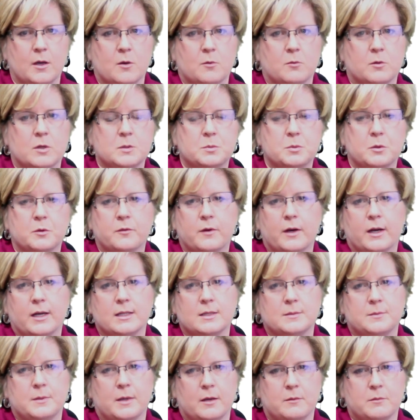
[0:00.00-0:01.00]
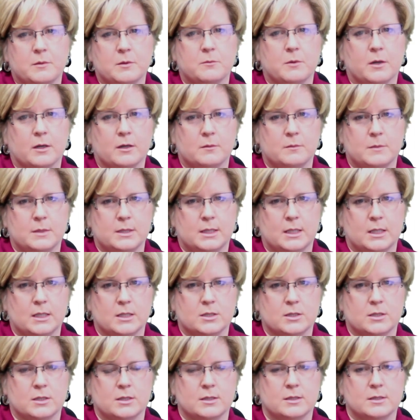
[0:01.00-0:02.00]
which provides pavement
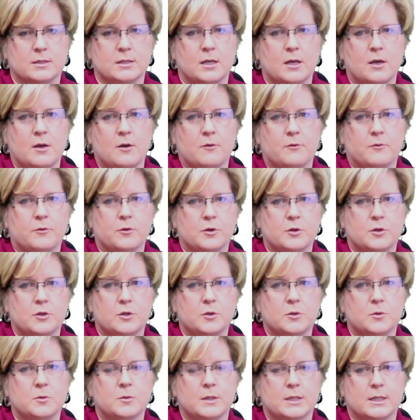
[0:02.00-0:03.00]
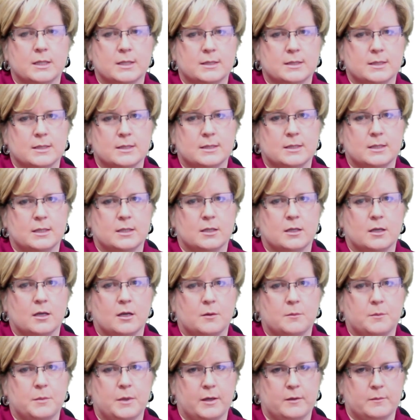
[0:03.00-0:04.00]
recommendations for new and existing
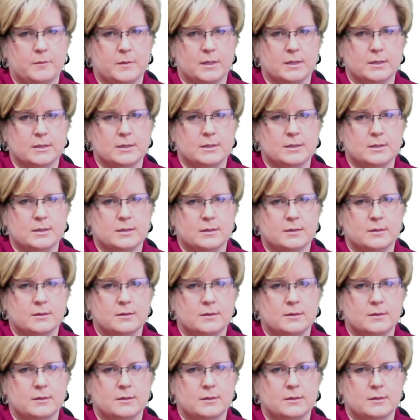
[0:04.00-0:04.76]
pavements.